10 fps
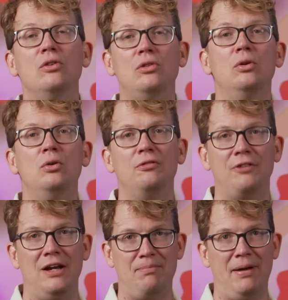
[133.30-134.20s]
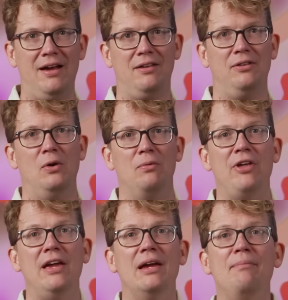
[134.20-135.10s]
do fight back, though.
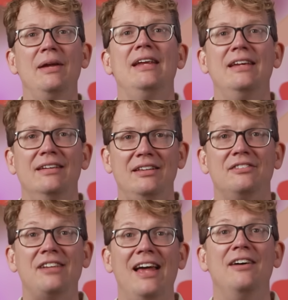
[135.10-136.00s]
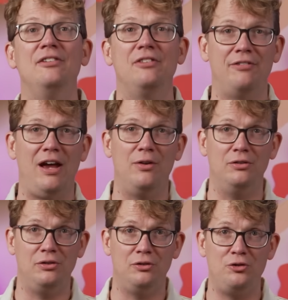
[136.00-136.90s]
They immediately silence the
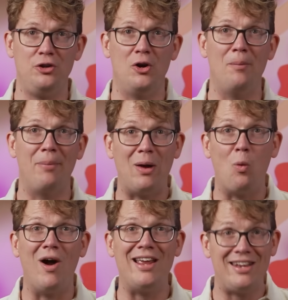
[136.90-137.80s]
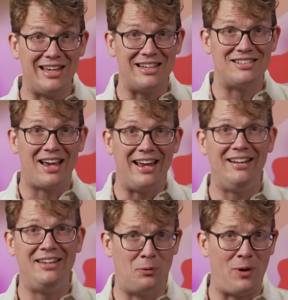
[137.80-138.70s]
virus's genome by winding it
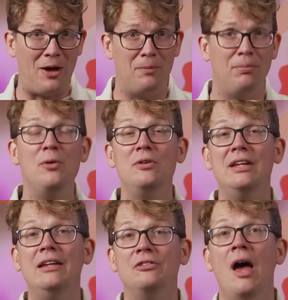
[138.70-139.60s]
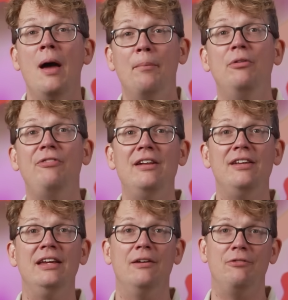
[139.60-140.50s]
tightly around proteins,
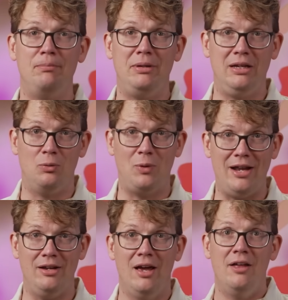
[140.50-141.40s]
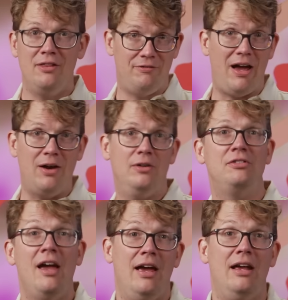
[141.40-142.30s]
preventing it from being read. The
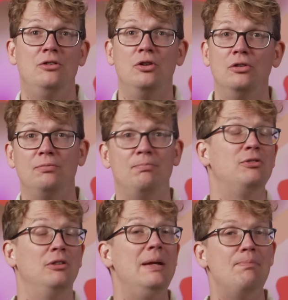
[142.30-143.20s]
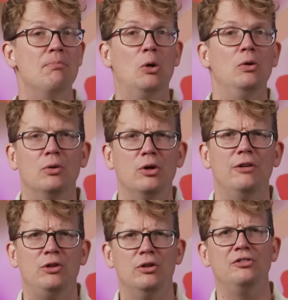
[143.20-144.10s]
virus enters sleep mode, or
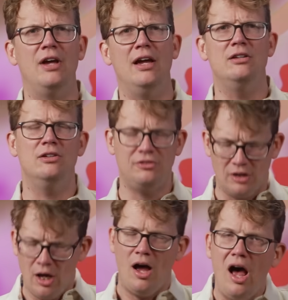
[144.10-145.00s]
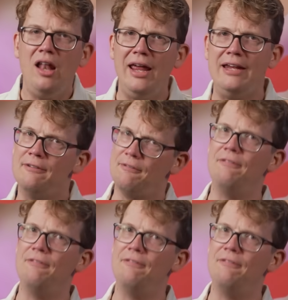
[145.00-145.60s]
if you're a scientist, a latent